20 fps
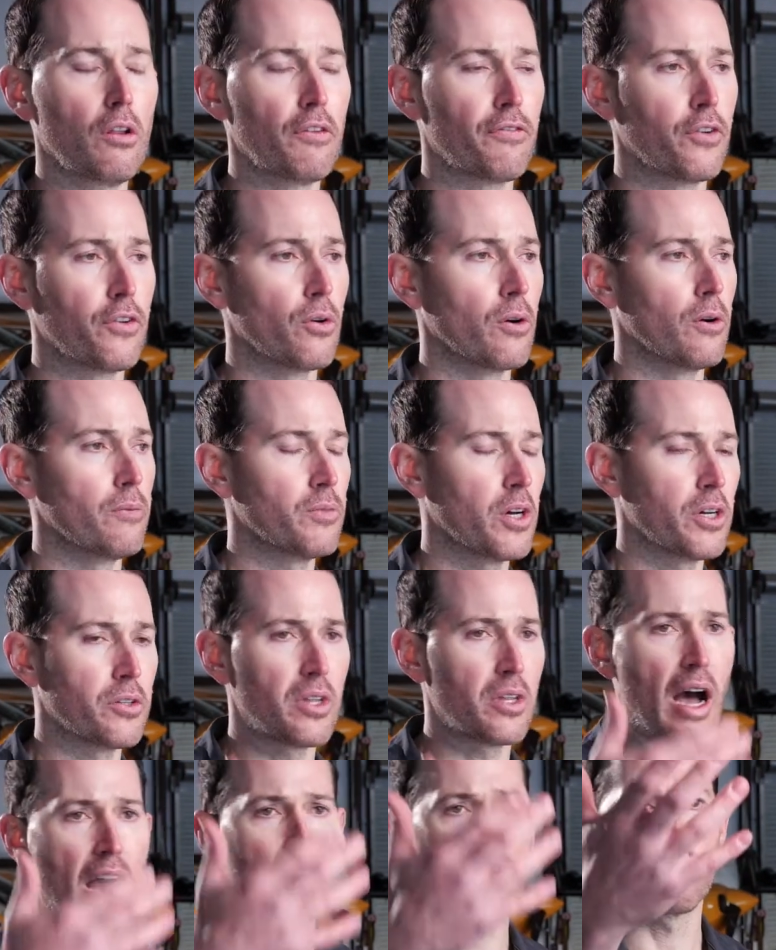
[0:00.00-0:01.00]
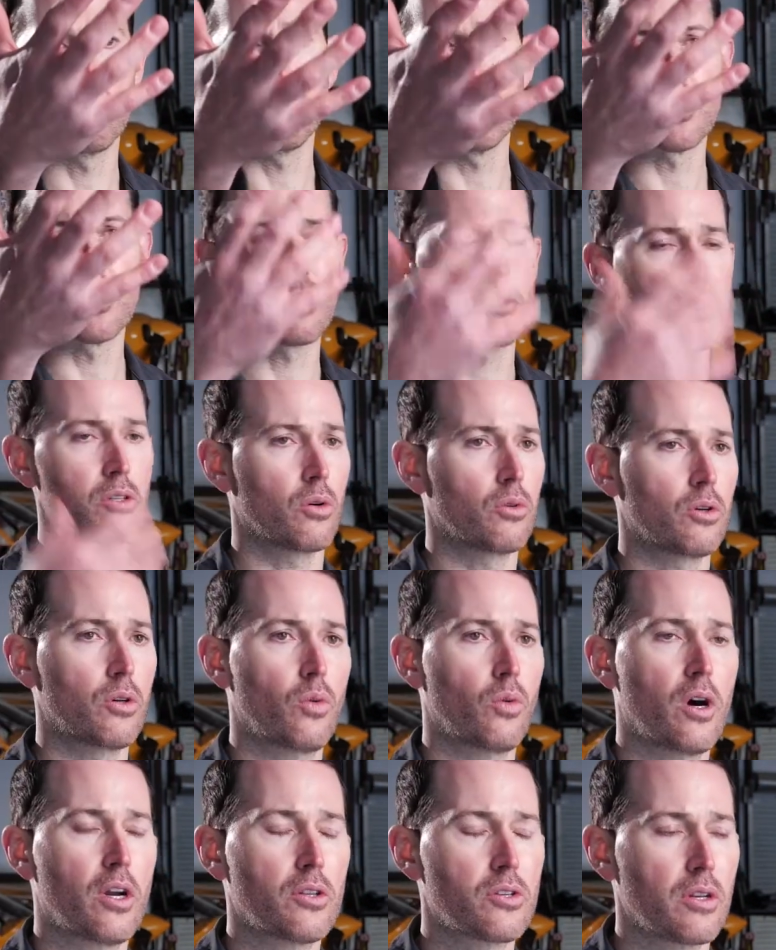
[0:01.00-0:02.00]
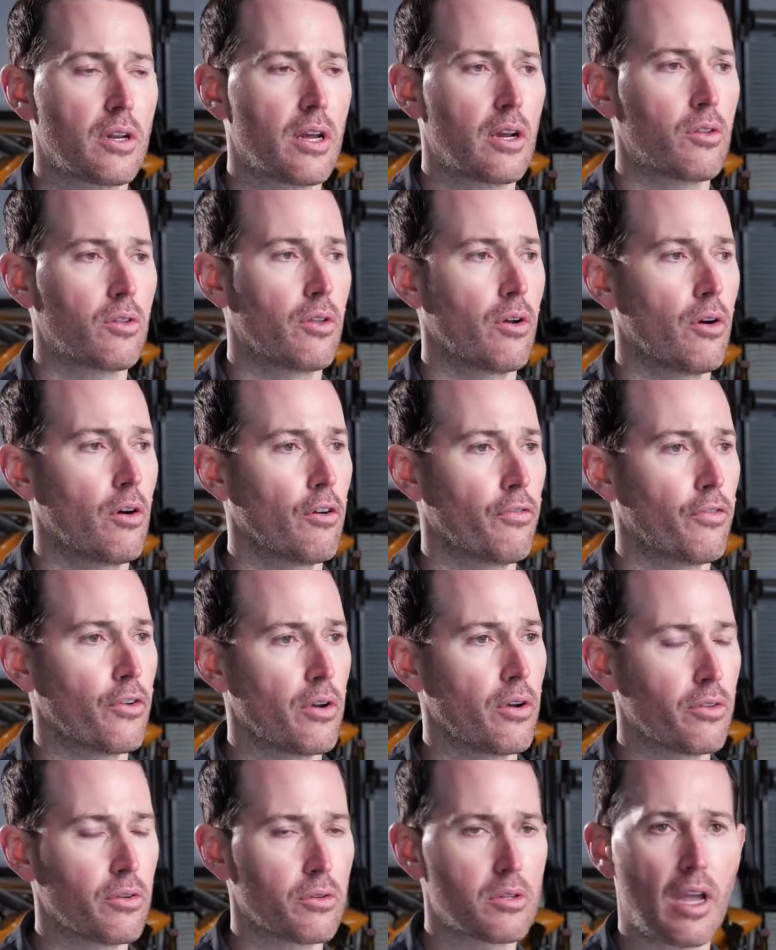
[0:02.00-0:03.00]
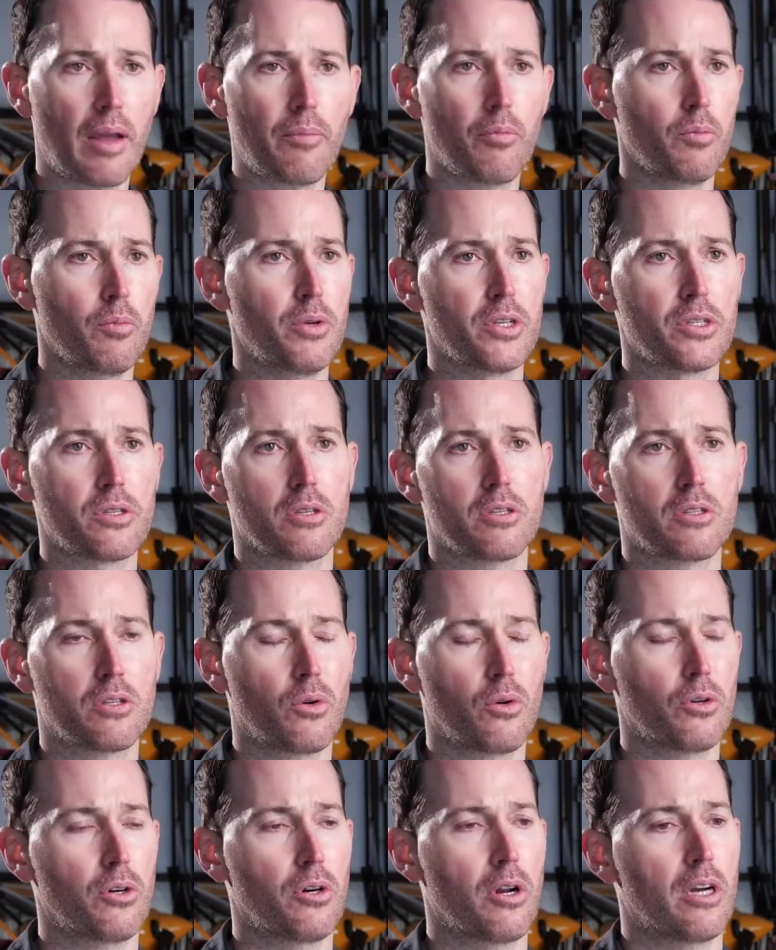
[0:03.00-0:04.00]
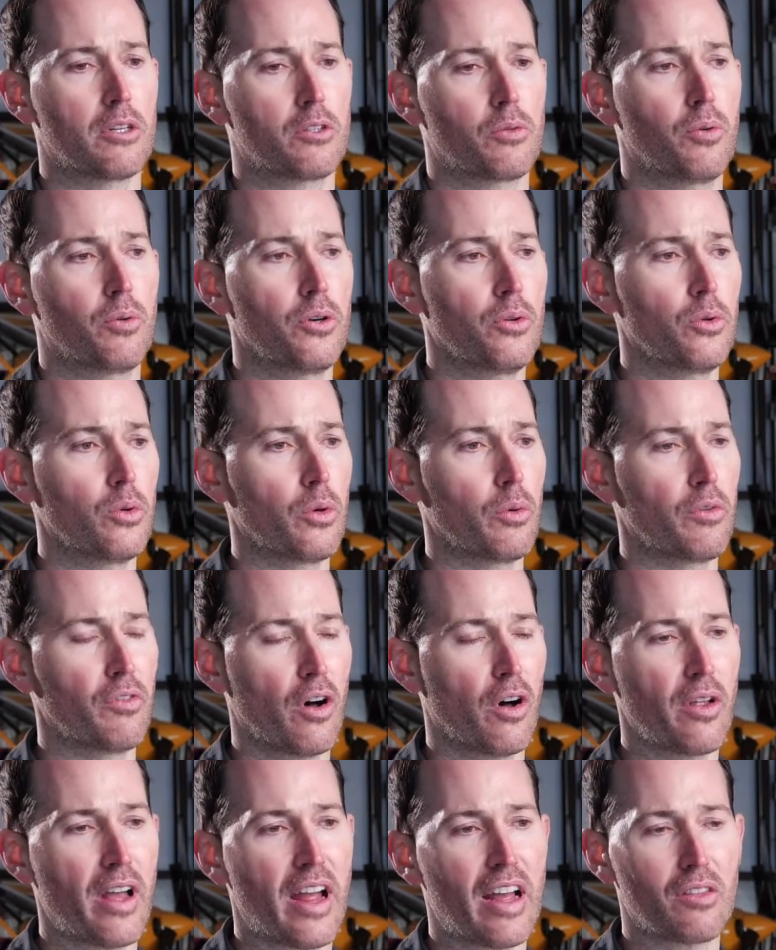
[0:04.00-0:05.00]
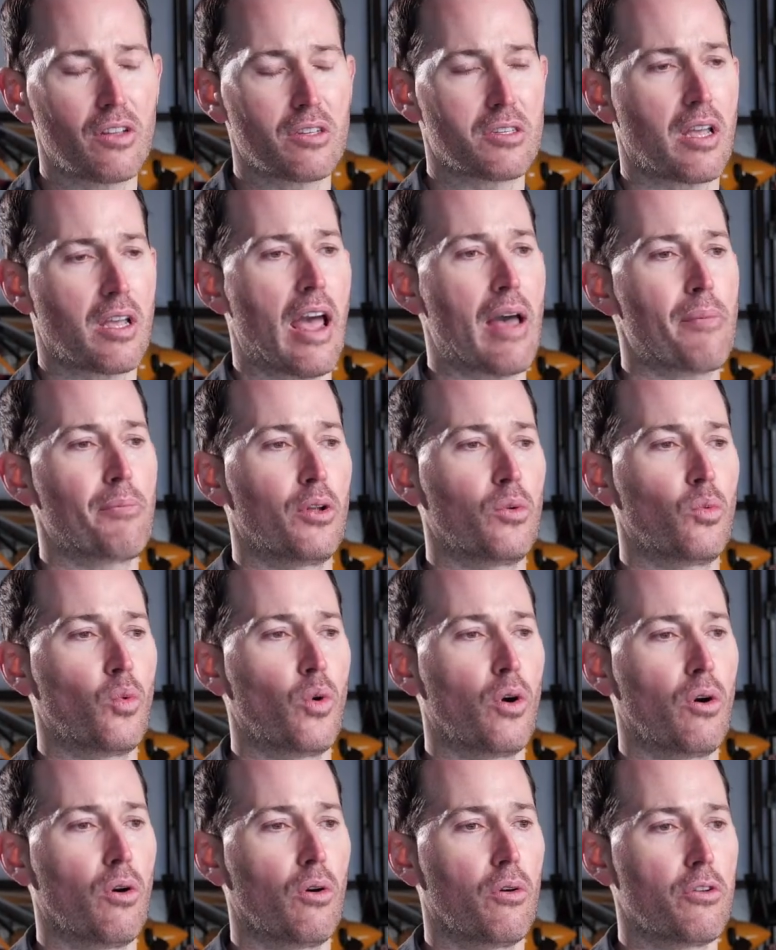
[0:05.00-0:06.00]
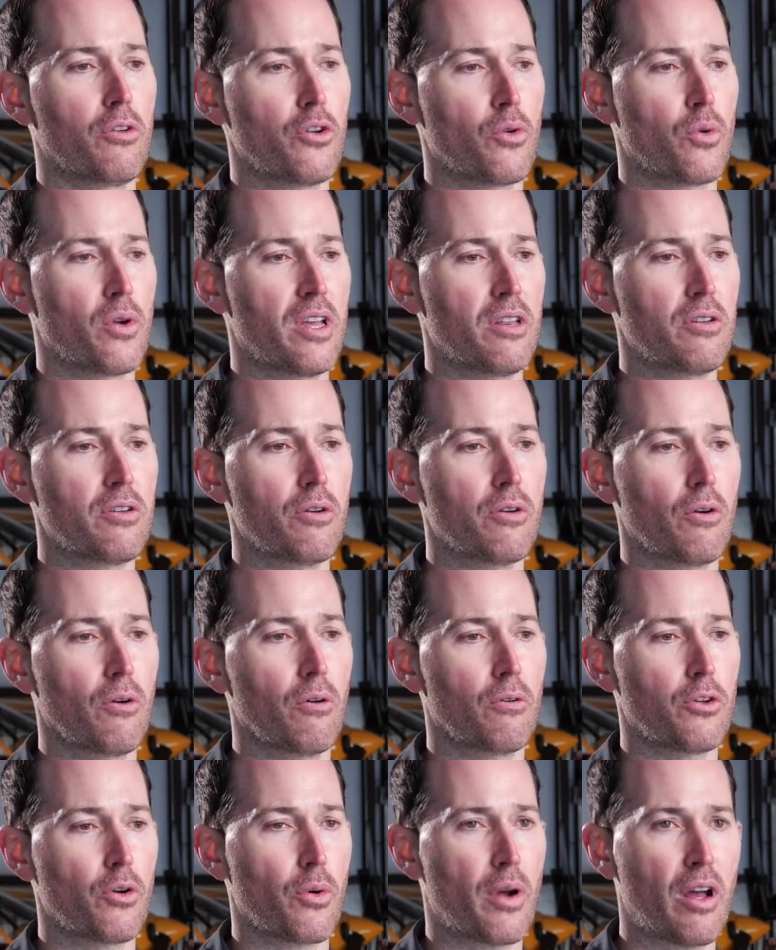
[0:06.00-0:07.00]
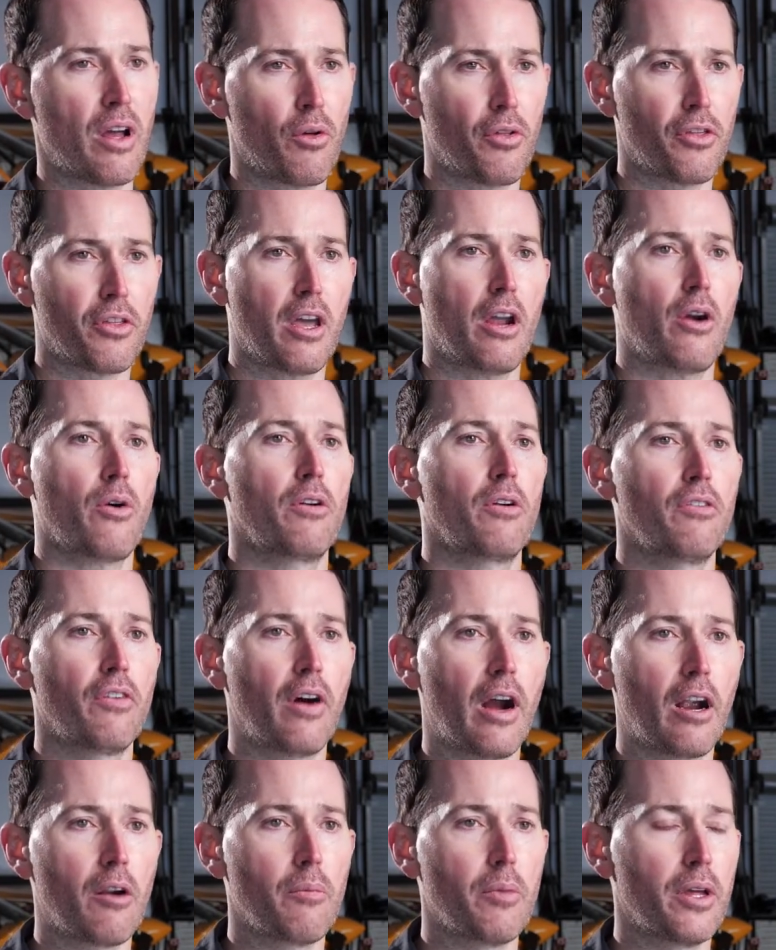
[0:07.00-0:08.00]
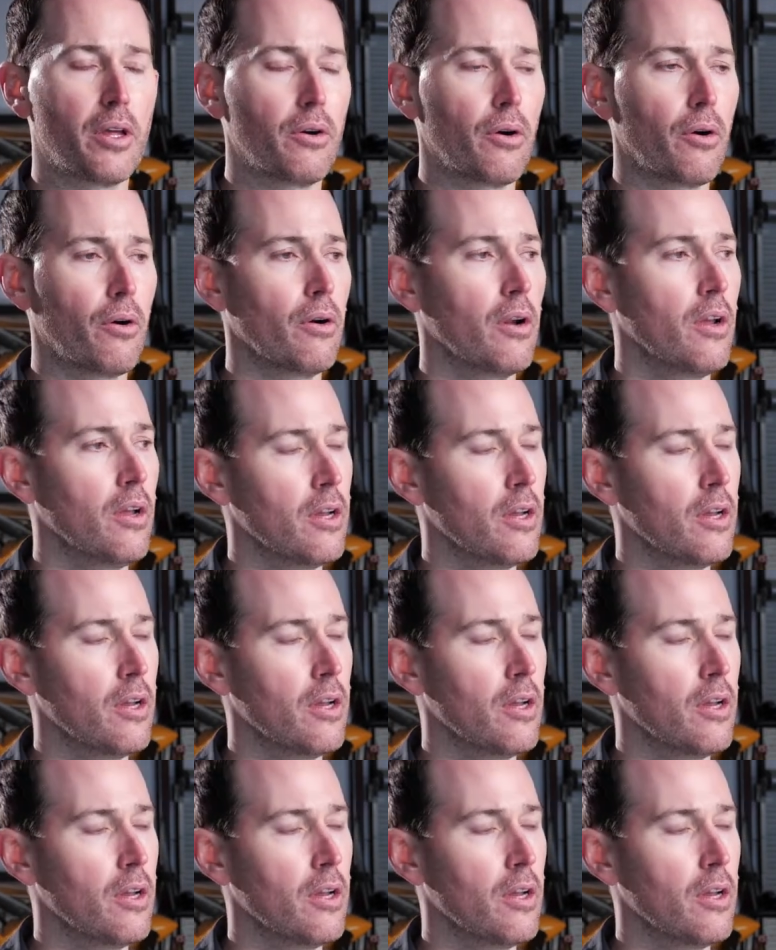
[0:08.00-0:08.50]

If you're a doctor business owner watching out there, if you're another type of business owner, an entrepreneur, we've all had this happen where you're in your healthcare environment or